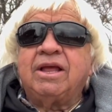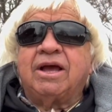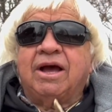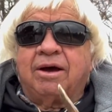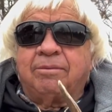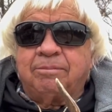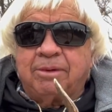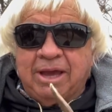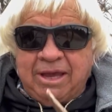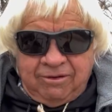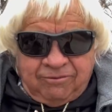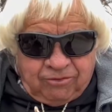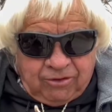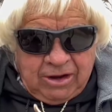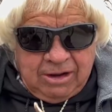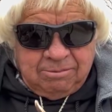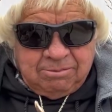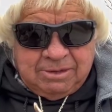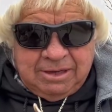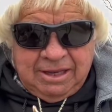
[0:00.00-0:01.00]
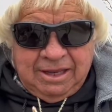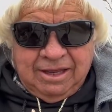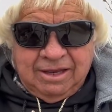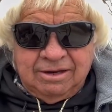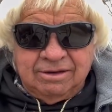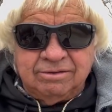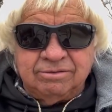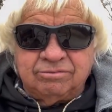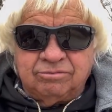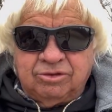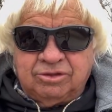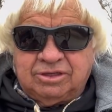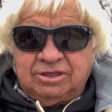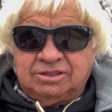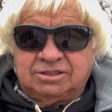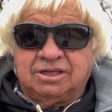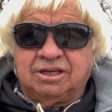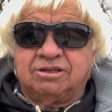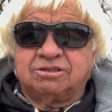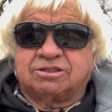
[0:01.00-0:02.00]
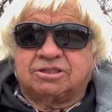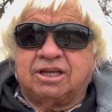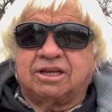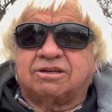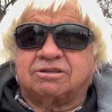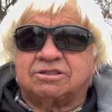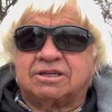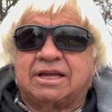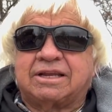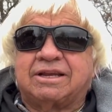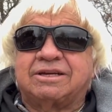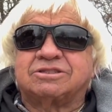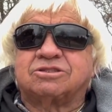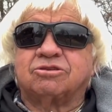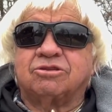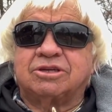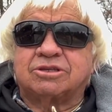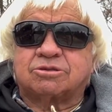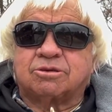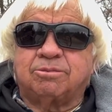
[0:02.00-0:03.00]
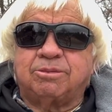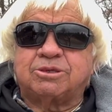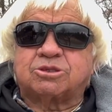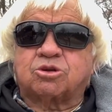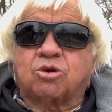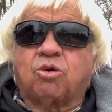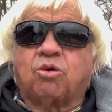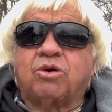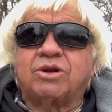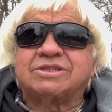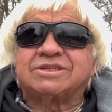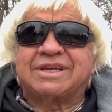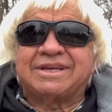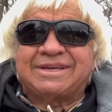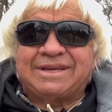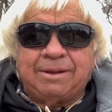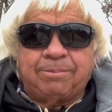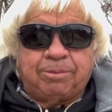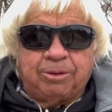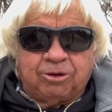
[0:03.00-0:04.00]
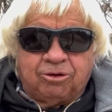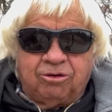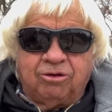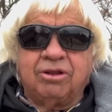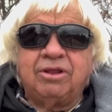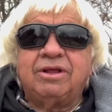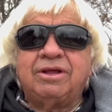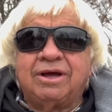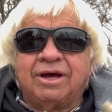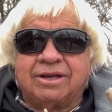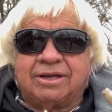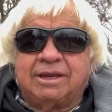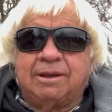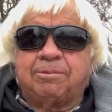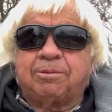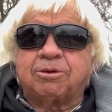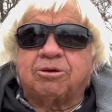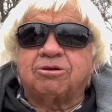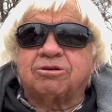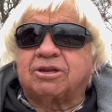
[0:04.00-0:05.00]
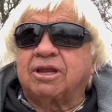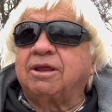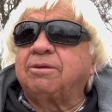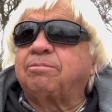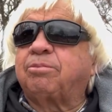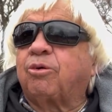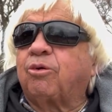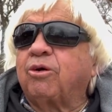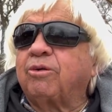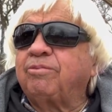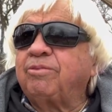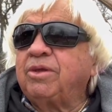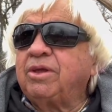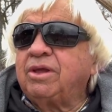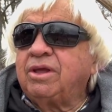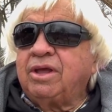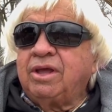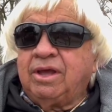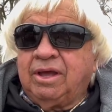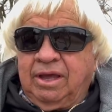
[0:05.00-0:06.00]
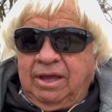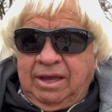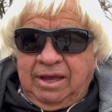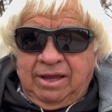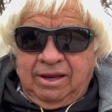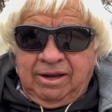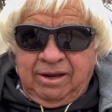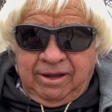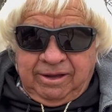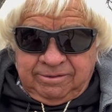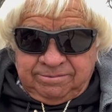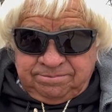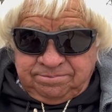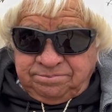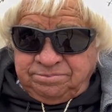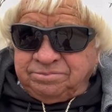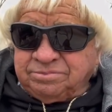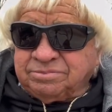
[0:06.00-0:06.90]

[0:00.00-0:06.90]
A mainframe 10 with these little stickers out there. So this would be scored as a typical, a typical 10 point. And um,